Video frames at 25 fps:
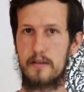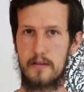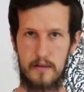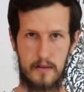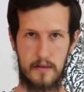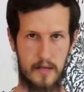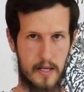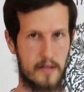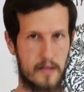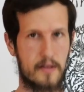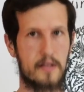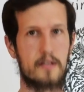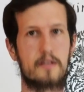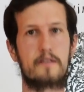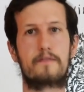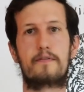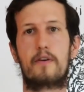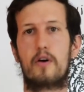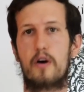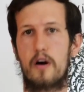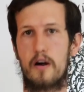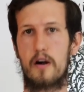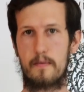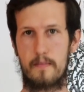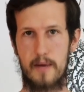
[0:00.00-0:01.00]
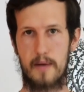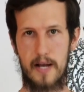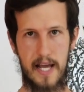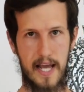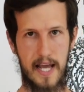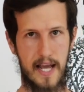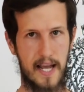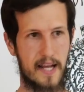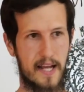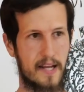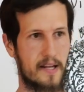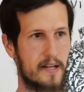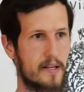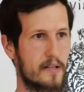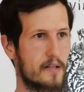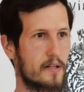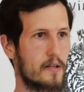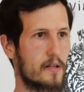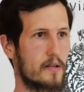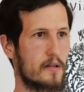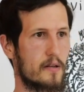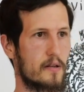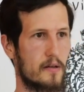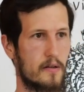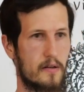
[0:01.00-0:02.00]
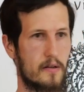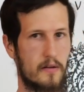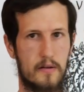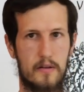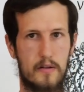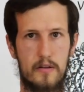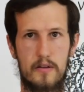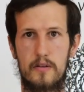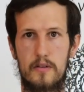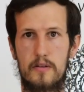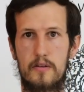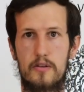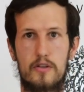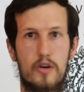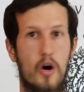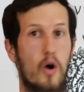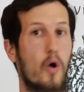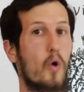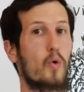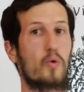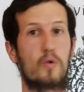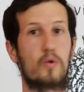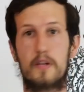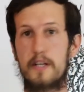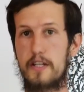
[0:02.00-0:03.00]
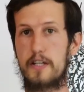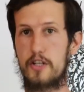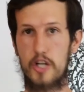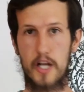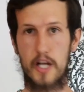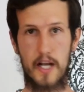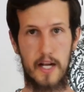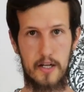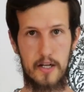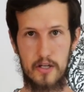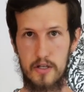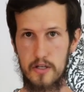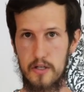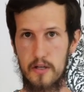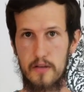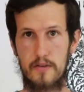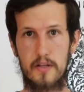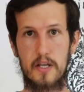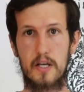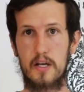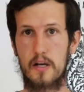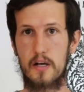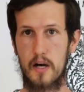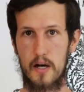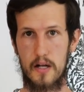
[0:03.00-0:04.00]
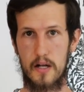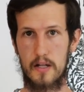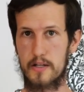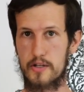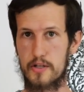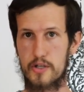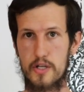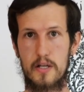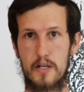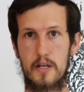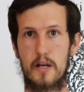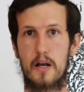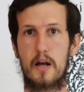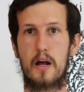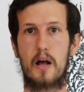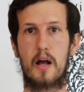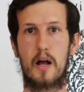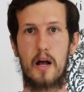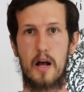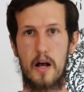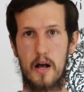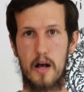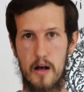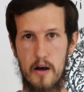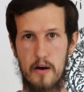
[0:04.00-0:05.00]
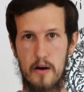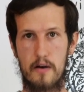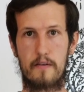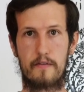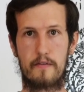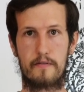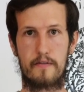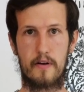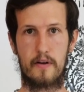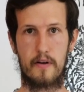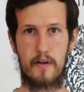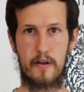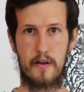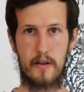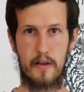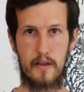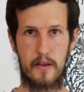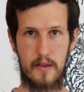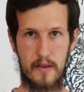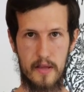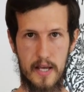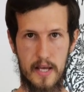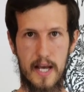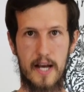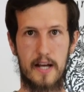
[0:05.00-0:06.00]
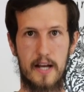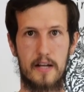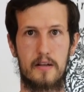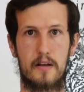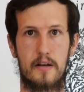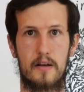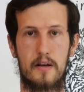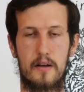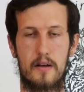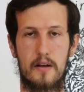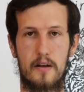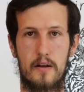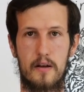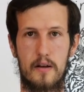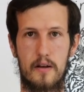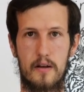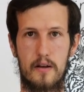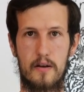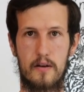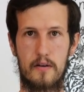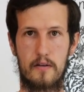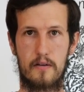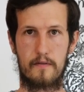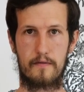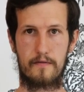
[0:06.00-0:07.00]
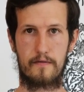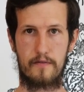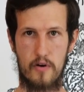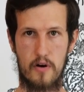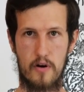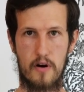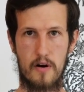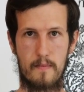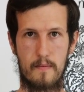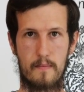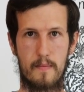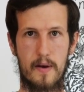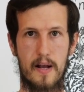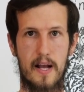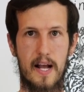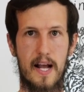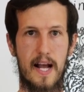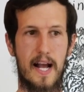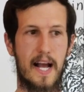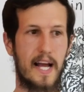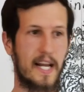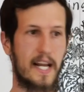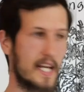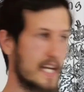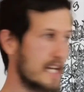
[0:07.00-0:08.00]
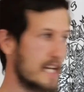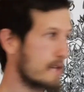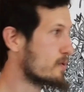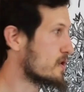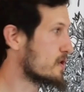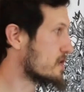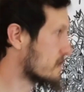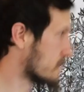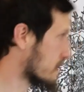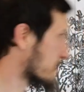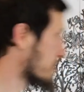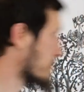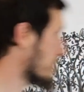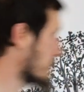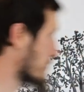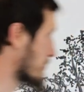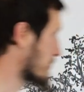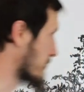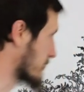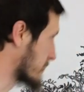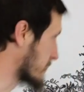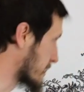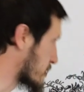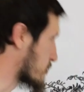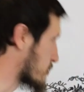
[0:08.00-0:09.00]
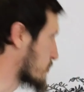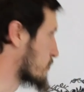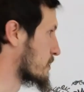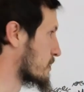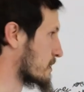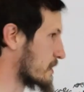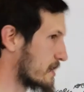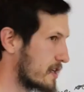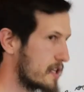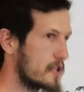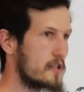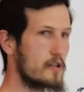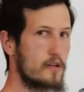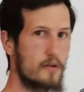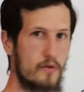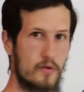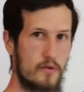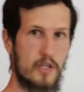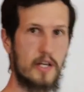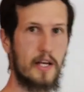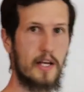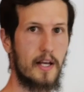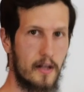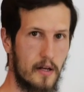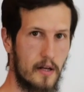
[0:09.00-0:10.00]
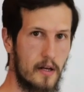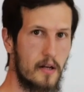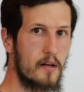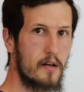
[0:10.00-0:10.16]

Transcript: in this farm and totally changed the ecology of that farm. And he was literally using